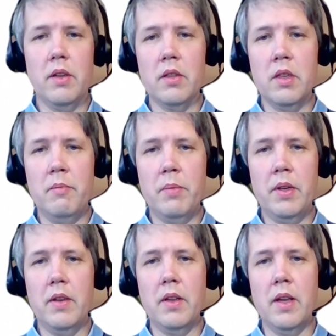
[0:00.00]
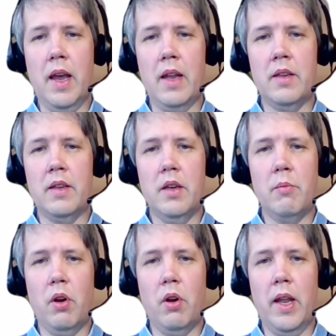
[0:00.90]
simply add here
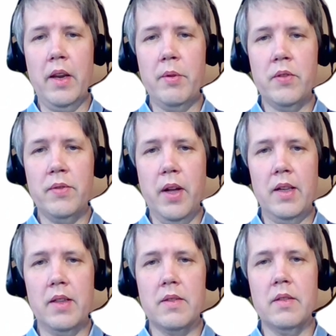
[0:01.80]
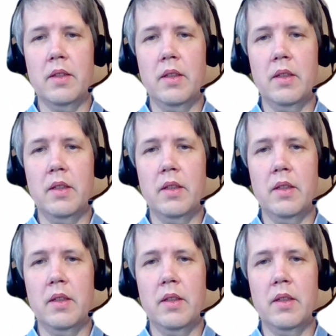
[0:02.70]
more language files.